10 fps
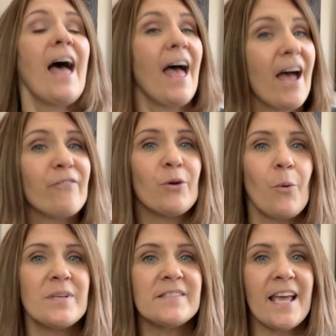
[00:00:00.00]

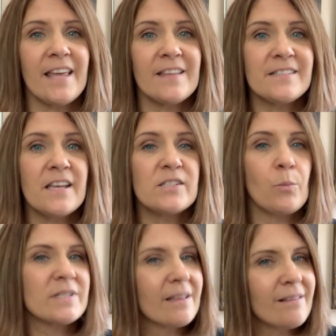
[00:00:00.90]
Everyone was saying this season
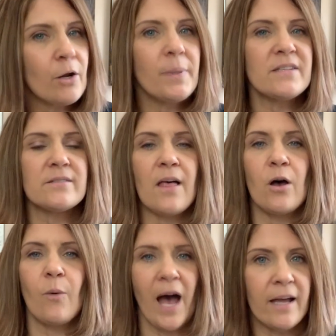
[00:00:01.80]
was a little bit
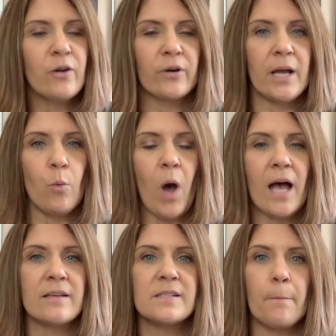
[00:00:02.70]
slow. I agree it
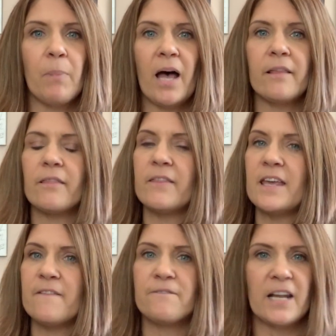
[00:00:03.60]
was, but
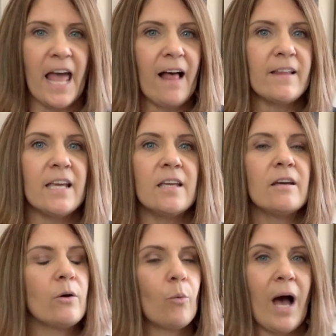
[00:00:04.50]
the
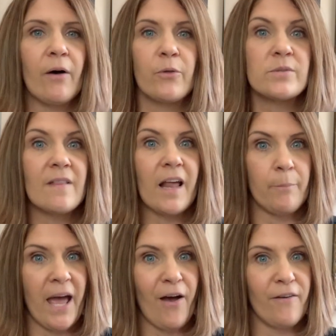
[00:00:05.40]
finale, wow, there was a lot of
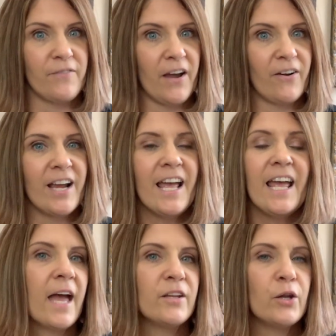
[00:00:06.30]
payoff there.
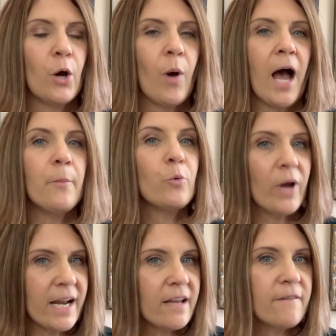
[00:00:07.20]
And you know, I'm
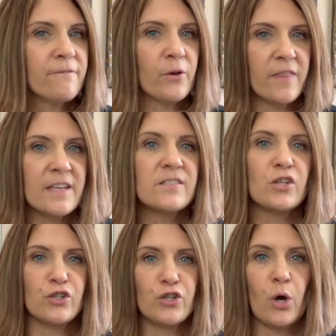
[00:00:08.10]
ready for this
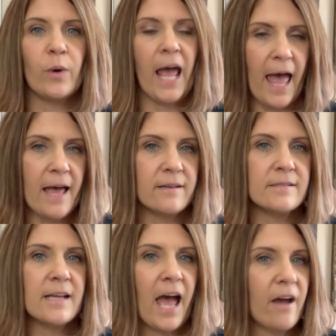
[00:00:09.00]
show to
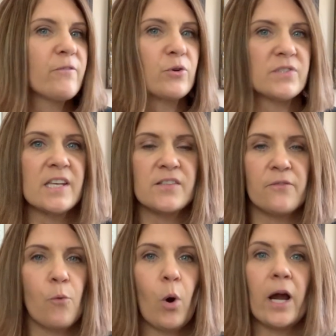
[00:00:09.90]
end after season
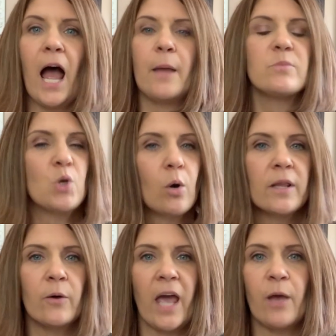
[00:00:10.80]
four. I'm
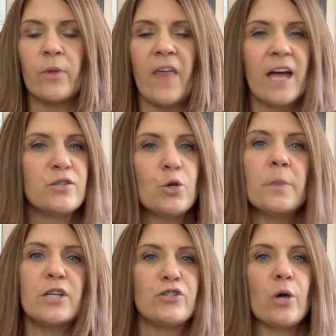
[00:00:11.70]
totally okay with that. Too
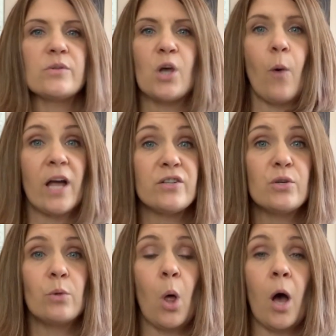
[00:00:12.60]
many shows go on
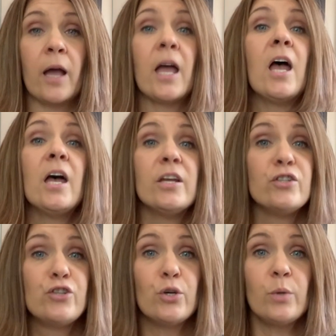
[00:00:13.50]
too long.
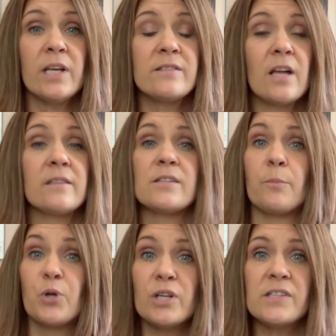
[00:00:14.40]
June has done
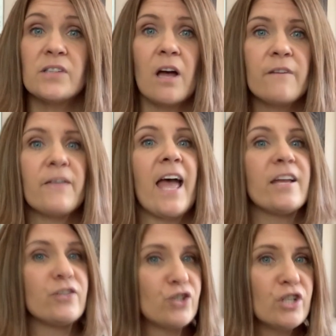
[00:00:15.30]
some good stuff
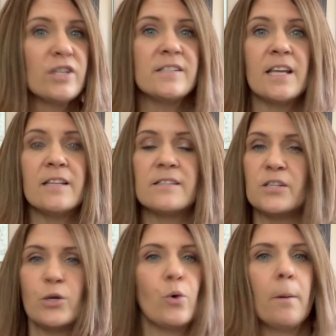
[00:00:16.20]
and she just needs
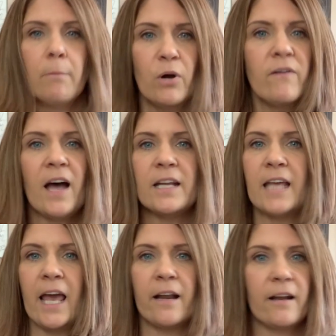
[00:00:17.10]
to move on to
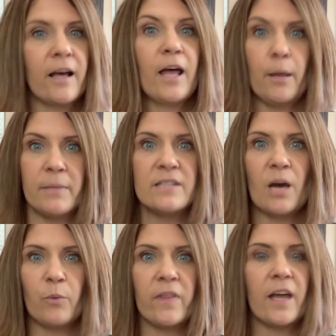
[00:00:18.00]
Canada and be
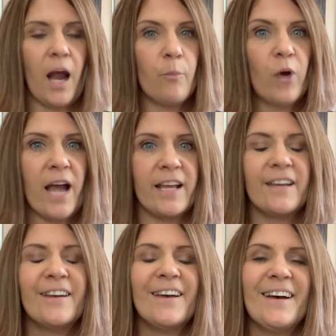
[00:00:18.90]
done with it. I'm ready.
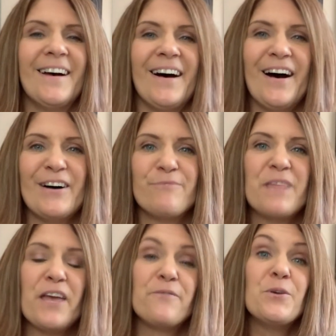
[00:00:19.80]

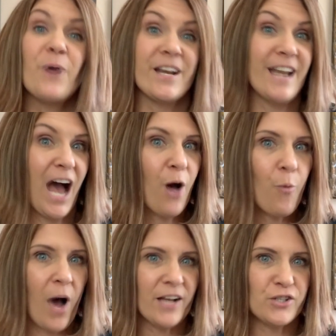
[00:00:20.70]
If you are not
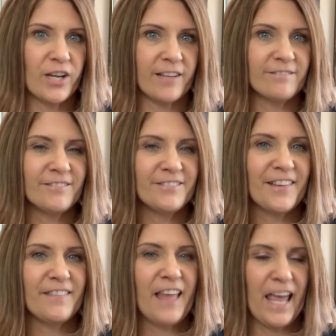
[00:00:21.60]
watching
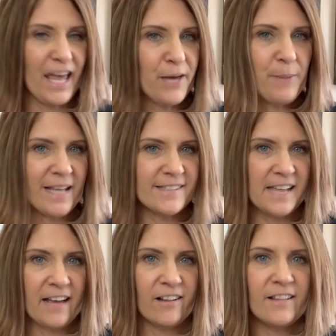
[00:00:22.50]
The Handmaid's
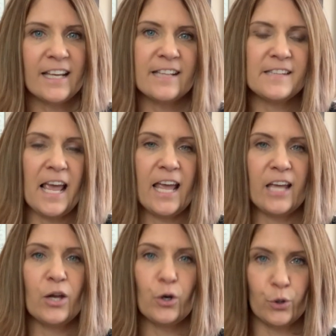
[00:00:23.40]
Tale, it's
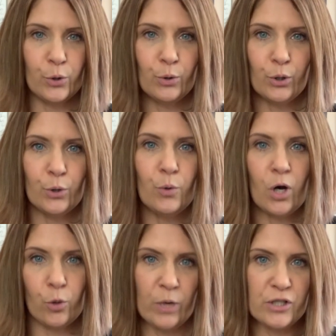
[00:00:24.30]
a Hulu
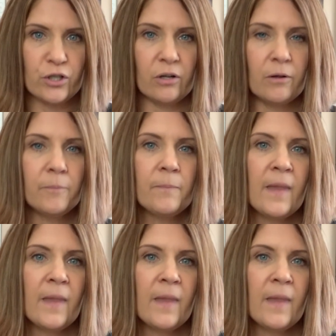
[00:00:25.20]
original.